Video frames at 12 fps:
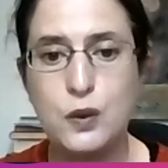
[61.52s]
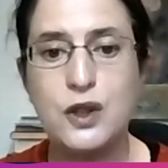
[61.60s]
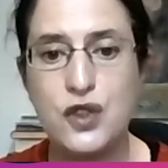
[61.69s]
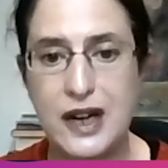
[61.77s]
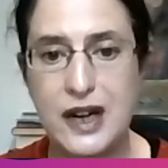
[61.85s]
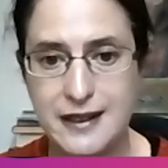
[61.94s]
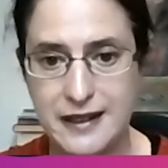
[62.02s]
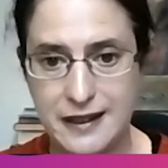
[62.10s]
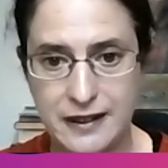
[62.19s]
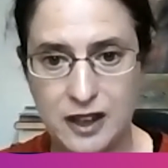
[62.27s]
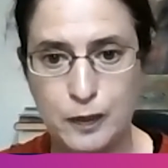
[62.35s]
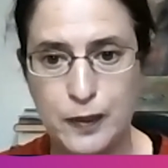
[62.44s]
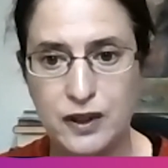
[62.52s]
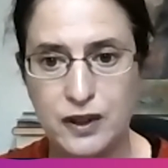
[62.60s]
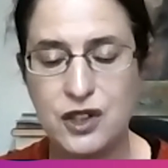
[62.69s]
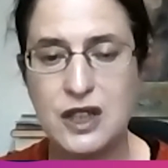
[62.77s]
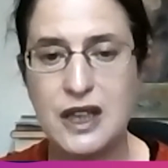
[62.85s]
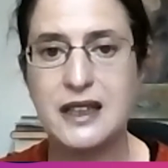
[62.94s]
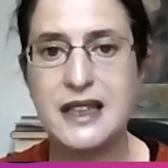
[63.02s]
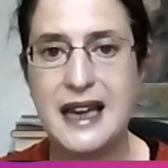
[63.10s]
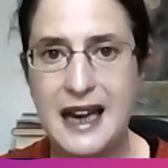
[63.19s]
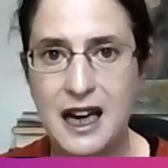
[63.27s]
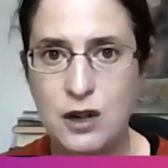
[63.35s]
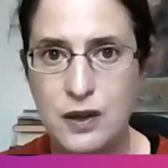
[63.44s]
to address this in the budget, and
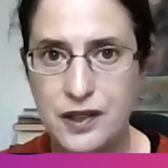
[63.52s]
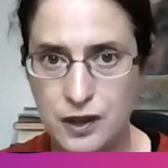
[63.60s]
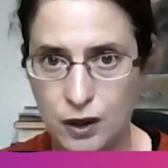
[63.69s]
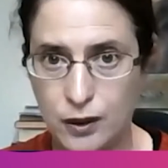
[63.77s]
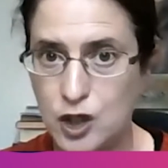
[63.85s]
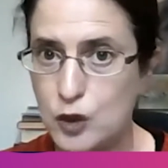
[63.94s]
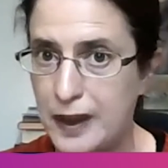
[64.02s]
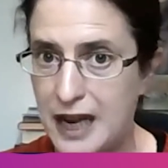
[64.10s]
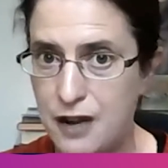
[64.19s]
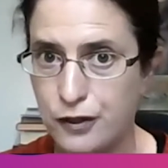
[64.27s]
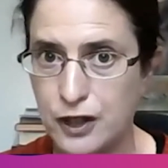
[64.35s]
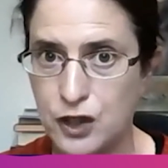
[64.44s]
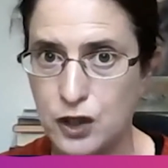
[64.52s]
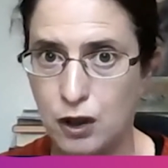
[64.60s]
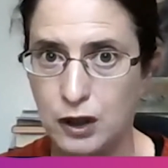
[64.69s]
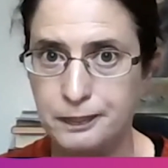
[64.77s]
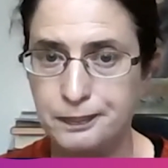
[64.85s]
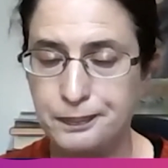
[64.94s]
how is it going to pay for it all?